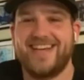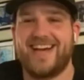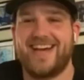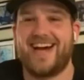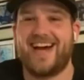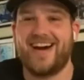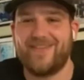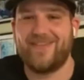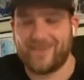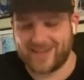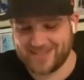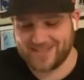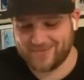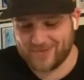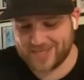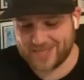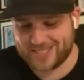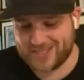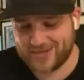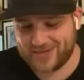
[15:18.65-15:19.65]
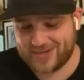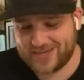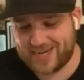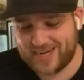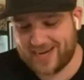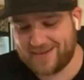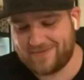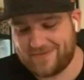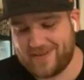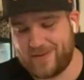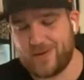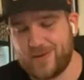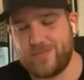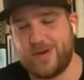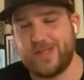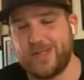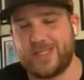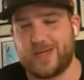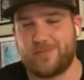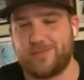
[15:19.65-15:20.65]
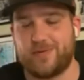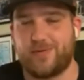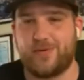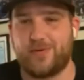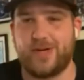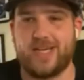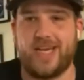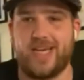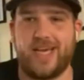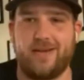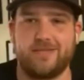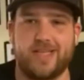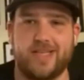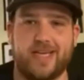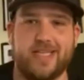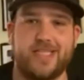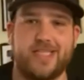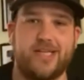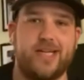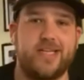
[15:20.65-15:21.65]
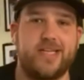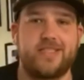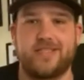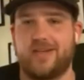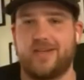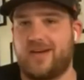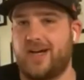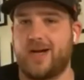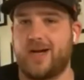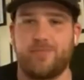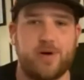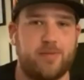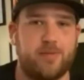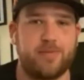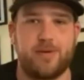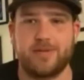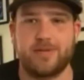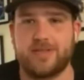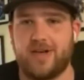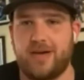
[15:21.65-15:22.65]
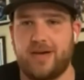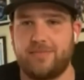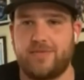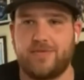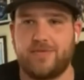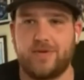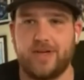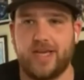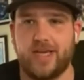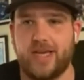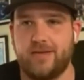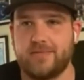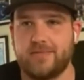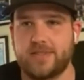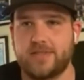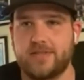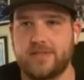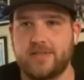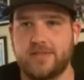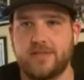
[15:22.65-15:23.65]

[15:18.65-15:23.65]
What's your favorite music before games? Like, is there a song, a pump up song before games?